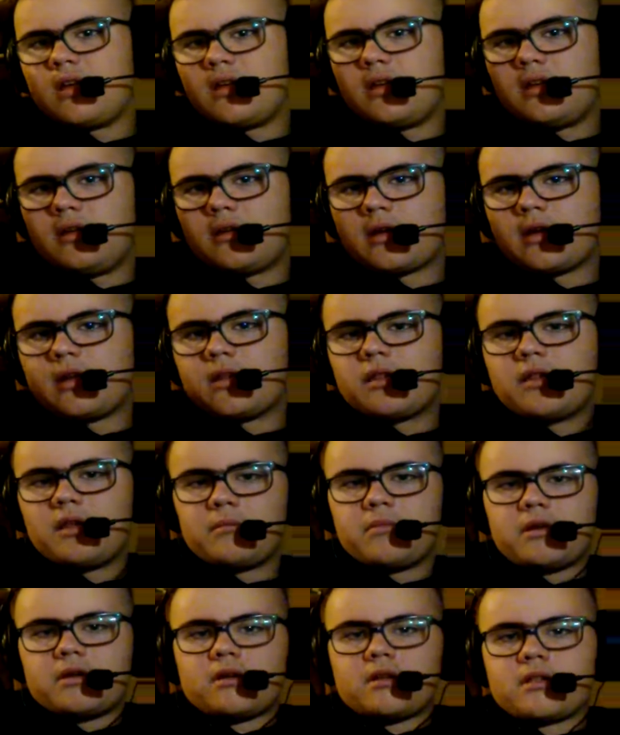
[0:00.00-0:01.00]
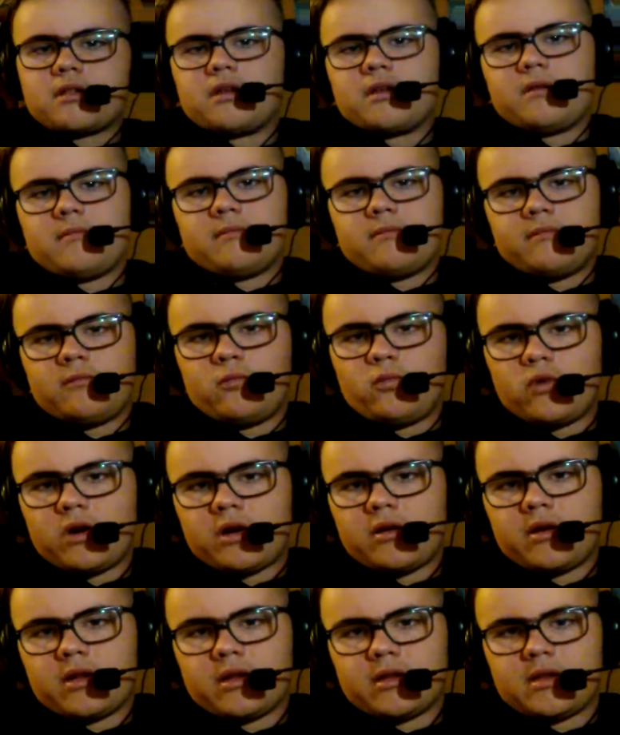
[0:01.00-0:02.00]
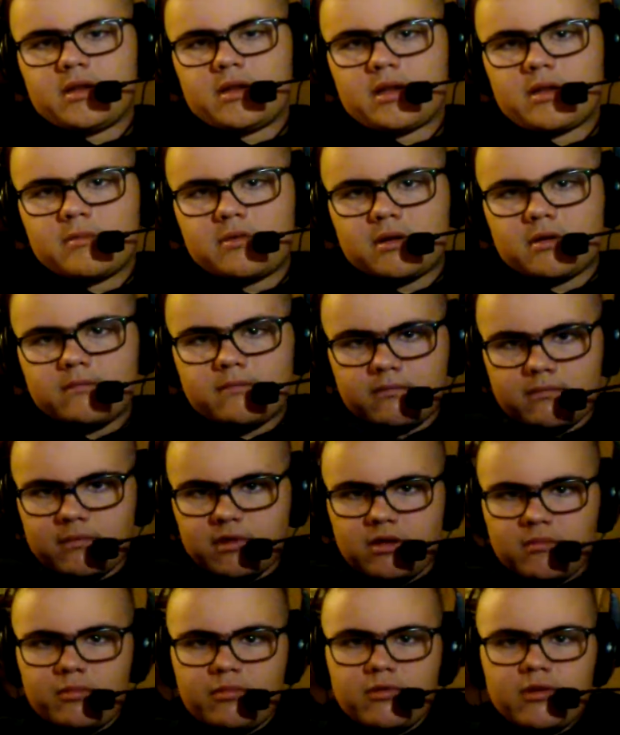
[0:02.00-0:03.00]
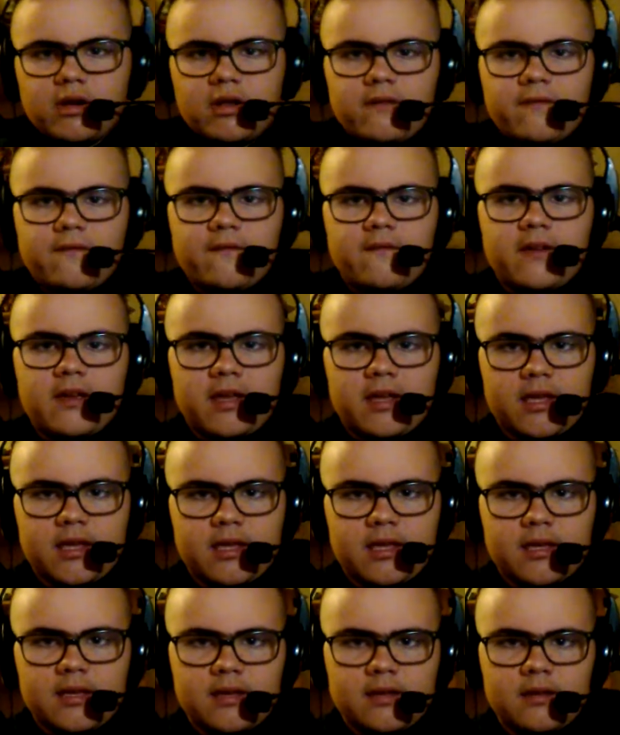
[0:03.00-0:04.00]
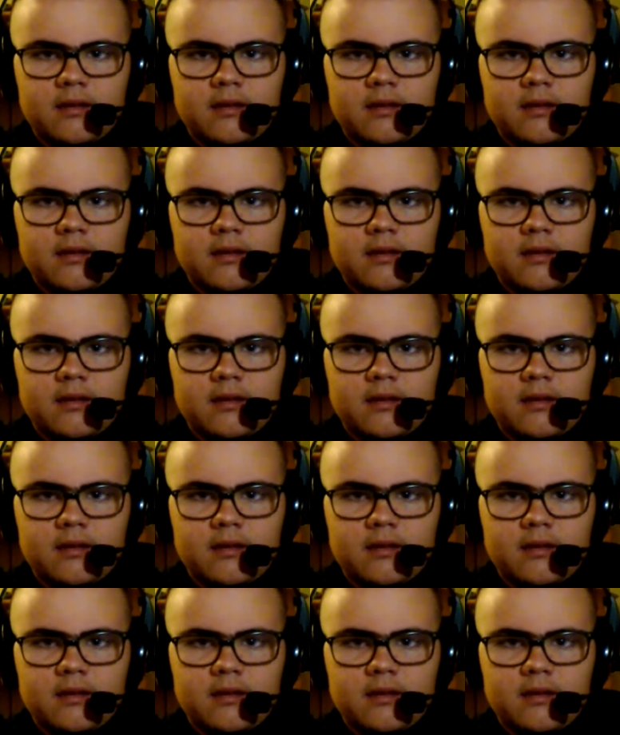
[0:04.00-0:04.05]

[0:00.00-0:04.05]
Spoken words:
You can't see it because I'm wearing this, but they're pretty thick.